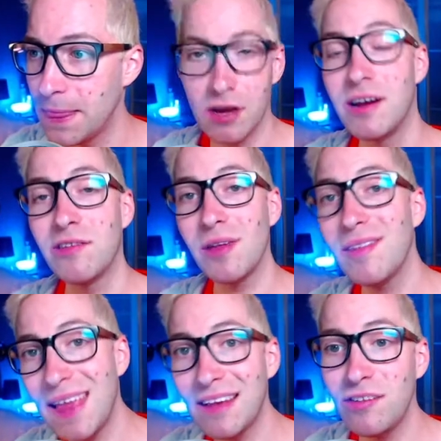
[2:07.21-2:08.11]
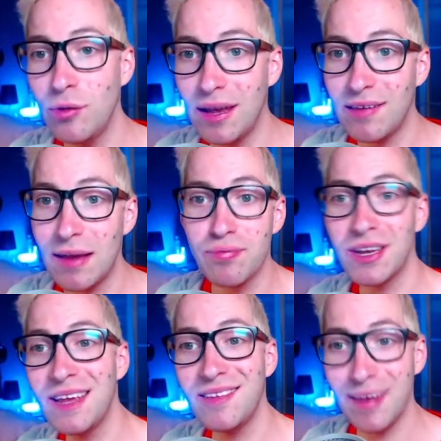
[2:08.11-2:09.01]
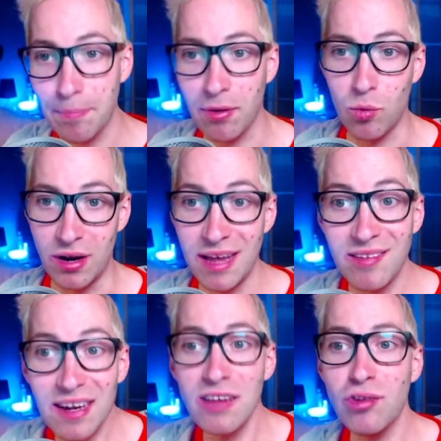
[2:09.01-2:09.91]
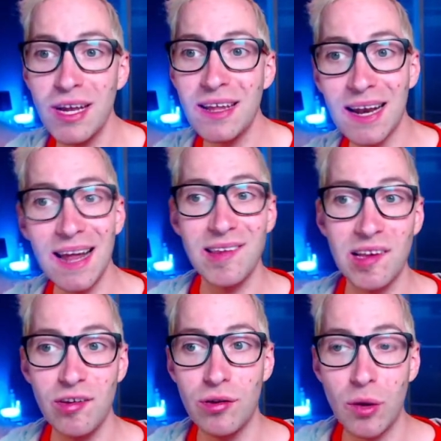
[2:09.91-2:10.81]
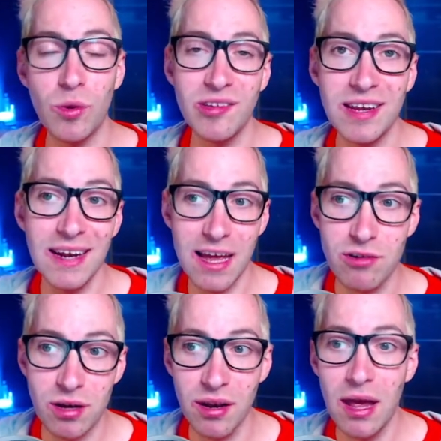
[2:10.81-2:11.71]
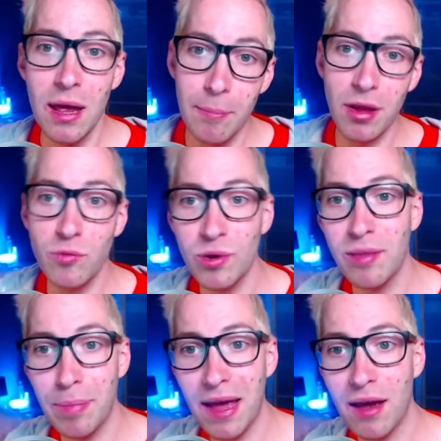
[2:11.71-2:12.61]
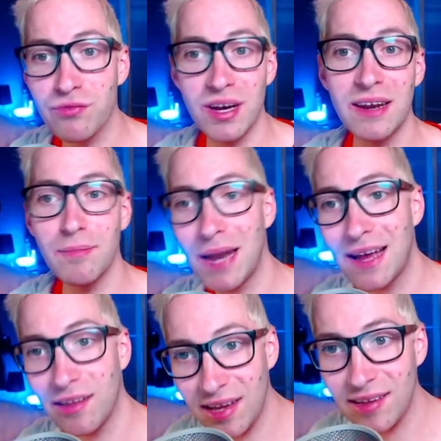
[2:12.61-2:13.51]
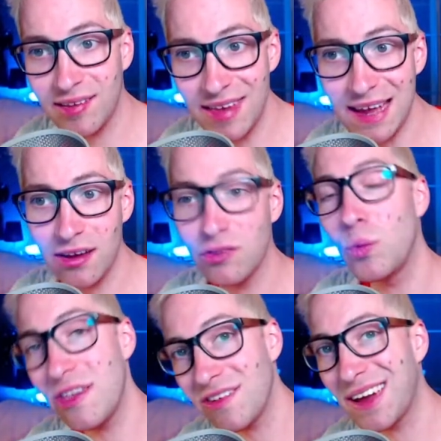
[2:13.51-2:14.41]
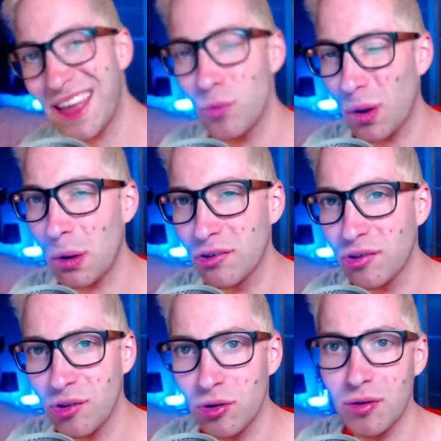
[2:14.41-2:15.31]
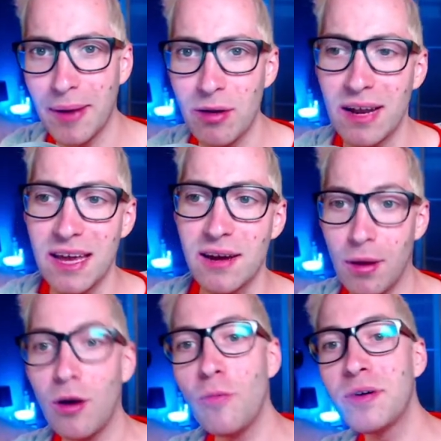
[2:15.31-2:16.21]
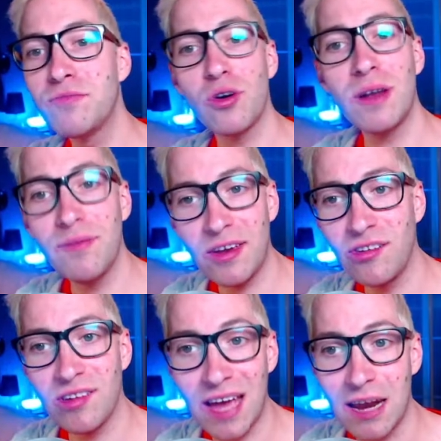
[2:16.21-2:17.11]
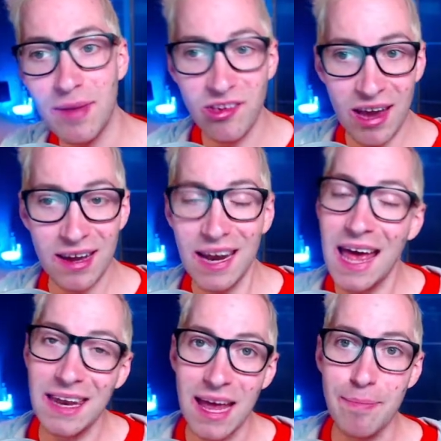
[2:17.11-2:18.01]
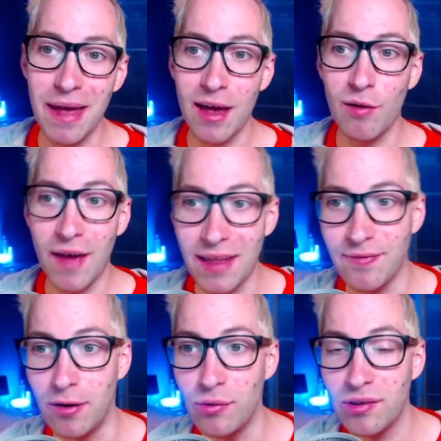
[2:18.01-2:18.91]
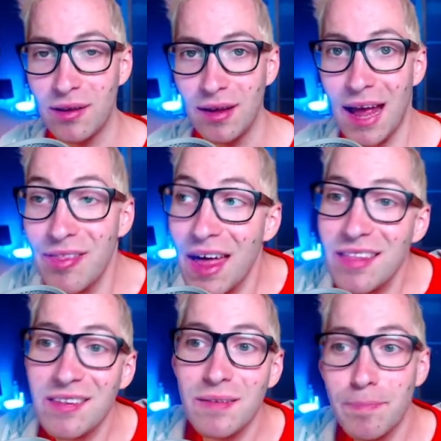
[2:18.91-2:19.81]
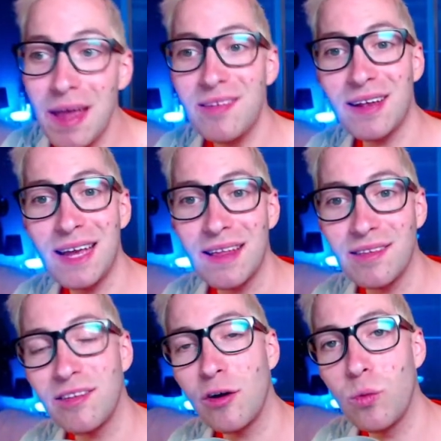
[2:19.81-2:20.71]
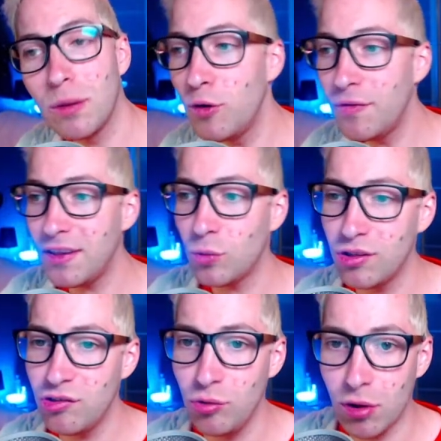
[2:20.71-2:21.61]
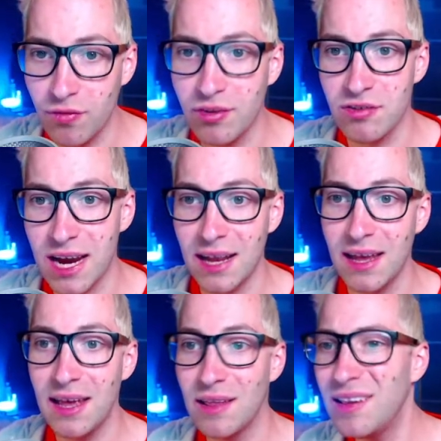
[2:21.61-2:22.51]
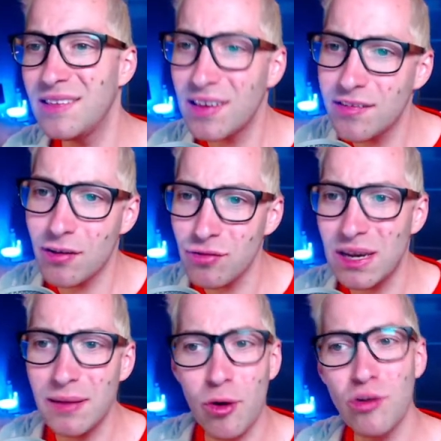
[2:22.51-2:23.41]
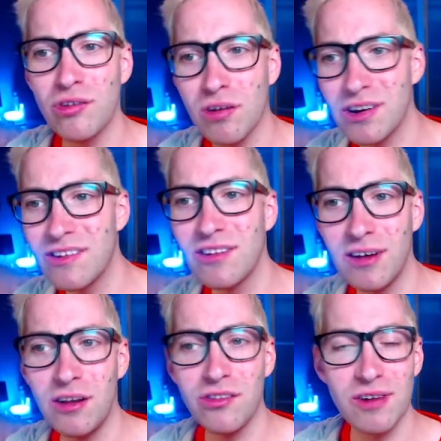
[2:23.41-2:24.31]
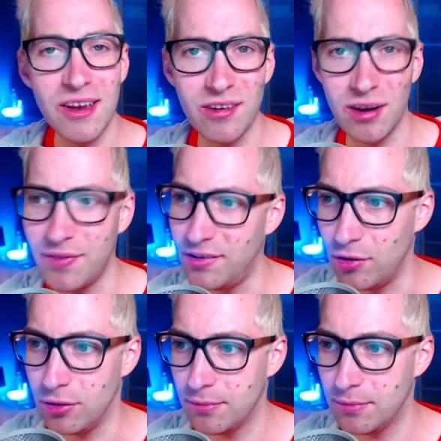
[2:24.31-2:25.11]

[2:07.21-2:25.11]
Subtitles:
Alright, so this next suit is a pretty simple one. It's literally the classic suit that we'll see later on, but with a pair of red and black Adidas sneakers, which again we'll also talk about later, an open Brooklyn Visions Academy jacket, and a pair of headphones. And that's basically it. So we'll move this one to off the rack, since it's not really the most original alteration of a suit.